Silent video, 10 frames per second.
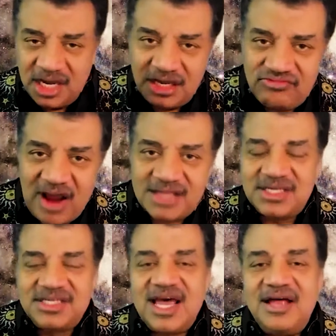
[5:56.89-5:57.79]
He writes
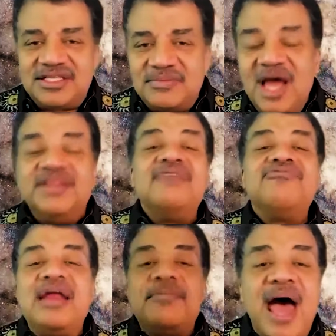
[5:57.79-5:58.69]
and tells them. They
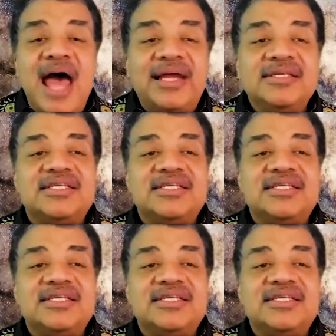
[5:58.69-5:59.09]
write back and